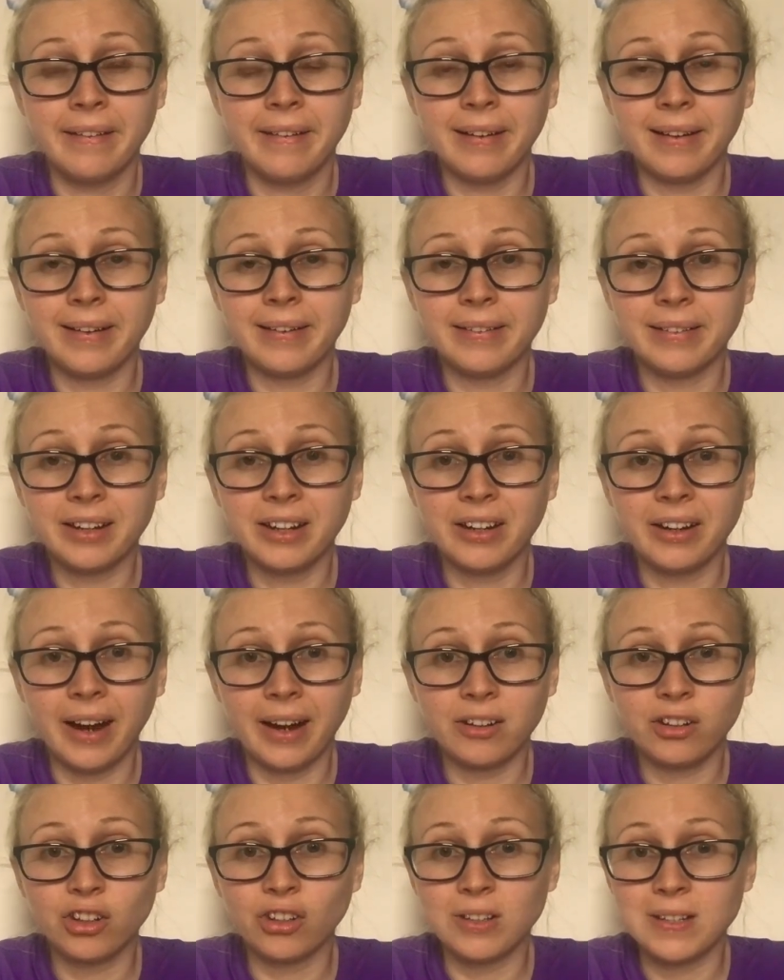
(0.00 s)
and can
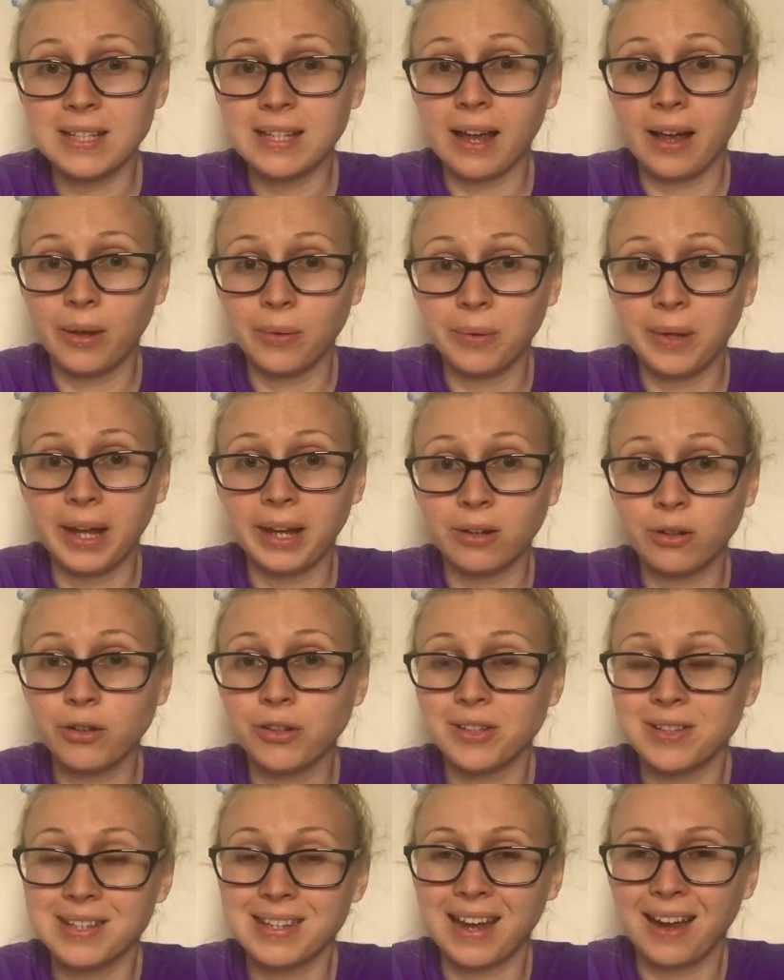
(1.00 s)
actually sound like
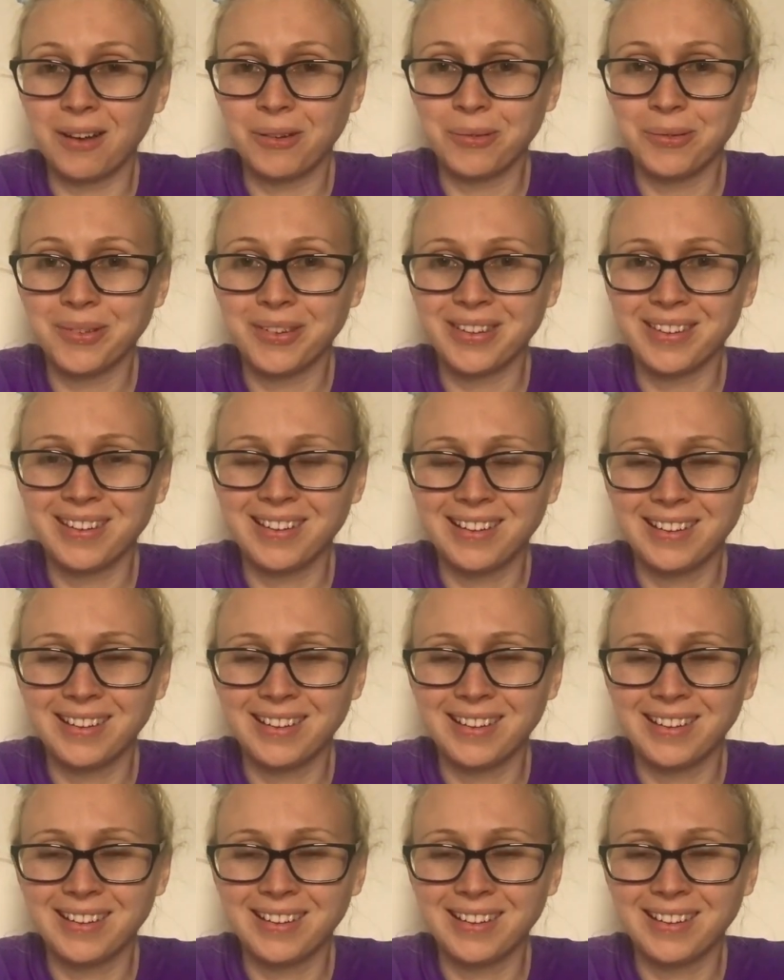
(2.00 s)
other sounds.